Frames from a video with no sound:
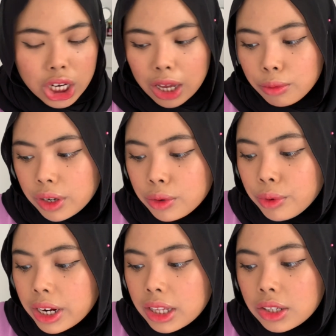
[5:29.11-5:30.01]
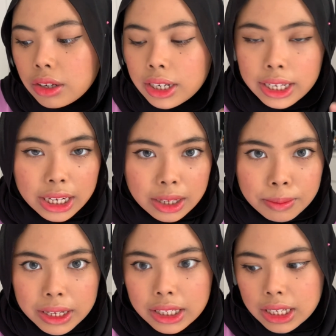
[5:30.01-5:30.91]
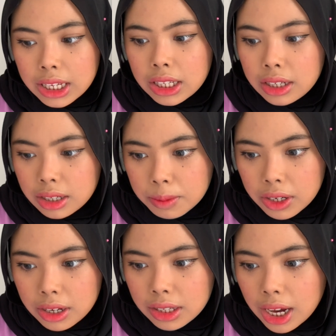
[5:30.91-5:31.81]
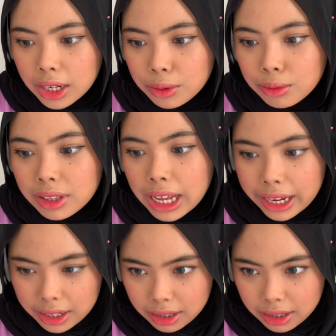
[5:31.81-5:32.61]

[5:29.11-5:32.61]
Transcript: I wouldn't wear this on a daily basis just because I don't like